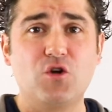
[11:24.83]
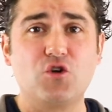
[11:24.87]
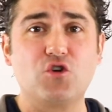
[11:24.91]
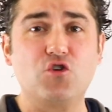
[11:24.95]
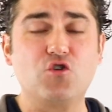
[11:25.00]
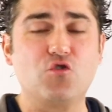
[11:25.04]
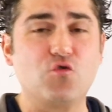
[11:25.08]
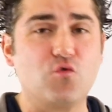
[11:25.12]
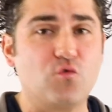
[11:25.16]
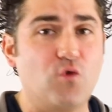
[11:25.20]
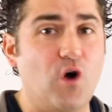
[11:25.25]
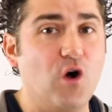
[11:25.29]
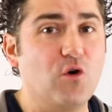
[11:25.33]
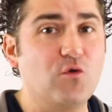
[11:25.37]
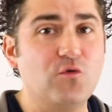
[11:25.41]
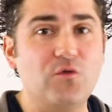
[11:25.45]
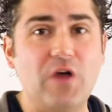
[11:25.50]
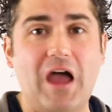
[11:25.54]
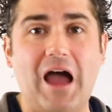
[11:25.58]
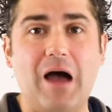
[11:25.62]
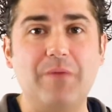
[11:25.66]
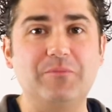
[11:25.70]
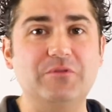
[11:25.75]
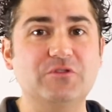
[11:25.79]
Growth
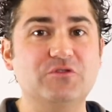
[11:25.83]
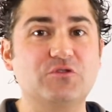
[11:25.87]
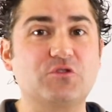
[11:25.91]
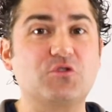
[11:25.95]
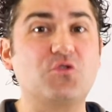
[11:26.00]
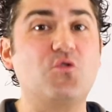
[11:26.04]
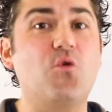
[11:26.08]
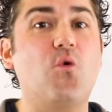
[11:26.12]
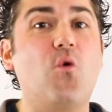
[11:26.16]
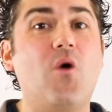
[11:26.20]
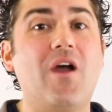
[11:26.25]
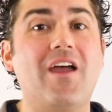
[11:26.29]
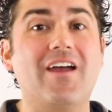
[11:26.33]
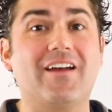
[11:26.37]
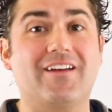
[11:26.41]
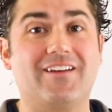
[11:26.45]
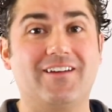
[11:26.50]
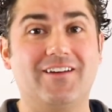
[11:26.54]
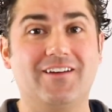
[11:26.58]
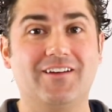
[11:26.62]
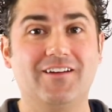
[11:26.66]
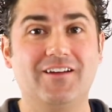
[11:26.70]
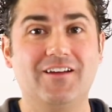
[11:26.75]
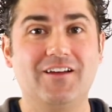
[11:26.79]
happens
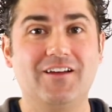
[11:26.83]
quick